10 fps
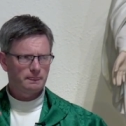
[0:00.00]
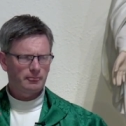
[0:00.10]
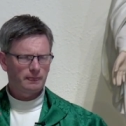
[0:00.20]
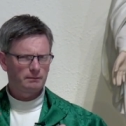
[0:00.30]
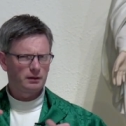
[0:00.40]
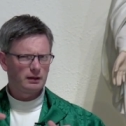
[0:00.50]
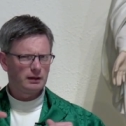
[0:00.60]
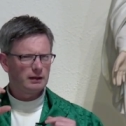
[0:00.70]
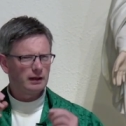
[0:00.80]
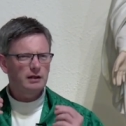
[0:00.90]
But
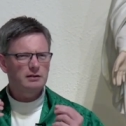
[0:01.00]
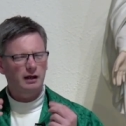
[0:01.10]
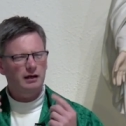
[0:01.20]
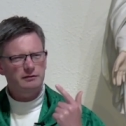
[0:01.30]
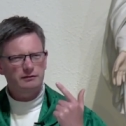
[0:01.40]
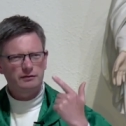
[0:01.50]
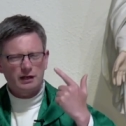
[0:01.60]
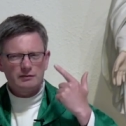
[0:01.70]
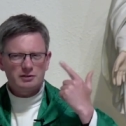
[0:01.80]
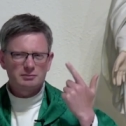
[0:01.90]
life, life,
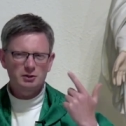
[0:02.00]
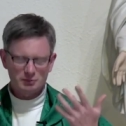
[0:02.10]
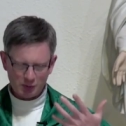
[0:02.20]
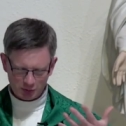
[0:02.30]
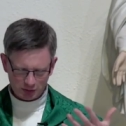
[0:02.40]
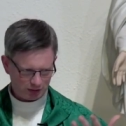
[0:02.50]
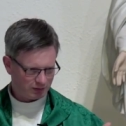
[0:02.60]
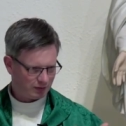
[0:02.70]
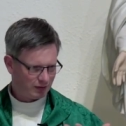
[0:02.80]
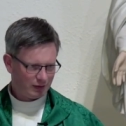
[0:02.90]
life is much more
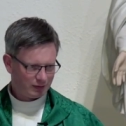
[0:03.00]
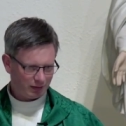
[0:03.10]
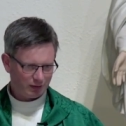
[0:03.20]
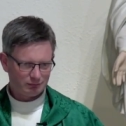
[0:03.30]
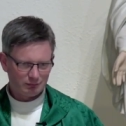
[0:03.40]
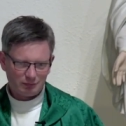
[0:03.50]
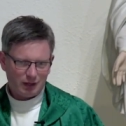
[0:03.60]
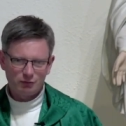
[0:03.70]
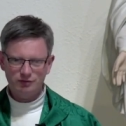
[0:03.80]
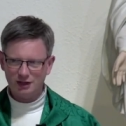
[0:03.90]
than, than
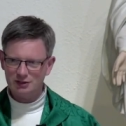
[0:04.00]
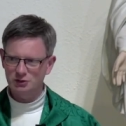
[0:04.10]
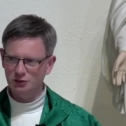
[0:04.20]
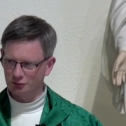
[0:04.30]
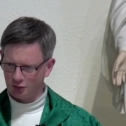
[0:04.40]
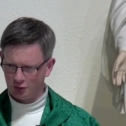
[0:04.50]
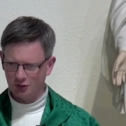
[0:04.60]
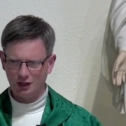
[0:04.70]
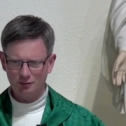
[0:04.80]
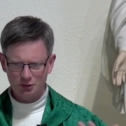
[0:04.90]
how fast you can run and
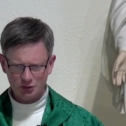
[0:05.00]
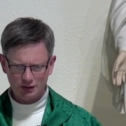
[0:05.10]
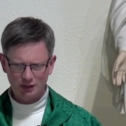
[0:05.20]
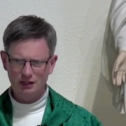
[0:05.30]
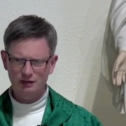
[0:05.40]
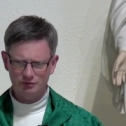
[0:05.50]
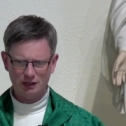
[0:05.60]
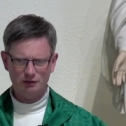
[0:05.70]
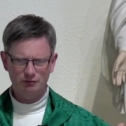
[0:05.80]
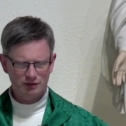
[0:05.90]
how much you can lift and
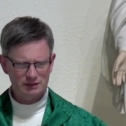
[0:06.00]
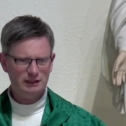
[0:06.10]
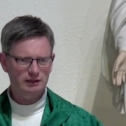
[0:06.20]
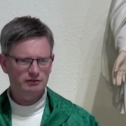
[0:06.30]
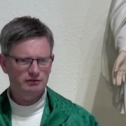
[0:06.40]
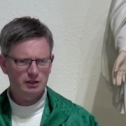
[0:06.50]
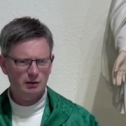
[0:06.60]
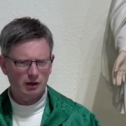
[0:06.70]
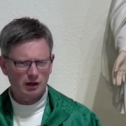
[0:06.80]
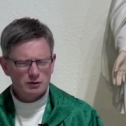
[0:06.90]
how physically fit you
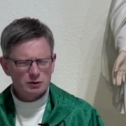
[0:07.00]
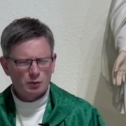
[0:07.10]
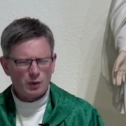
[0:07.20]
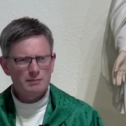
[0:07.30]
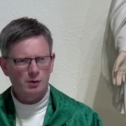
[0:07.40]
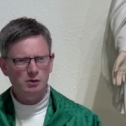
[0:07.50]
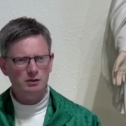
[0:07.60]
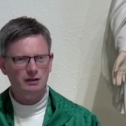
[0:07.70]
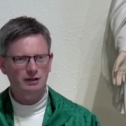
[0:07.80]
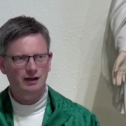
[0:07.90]
are. Life is way more
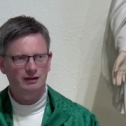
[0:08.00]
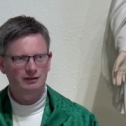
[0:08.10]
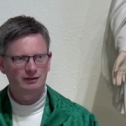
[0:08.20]
than that.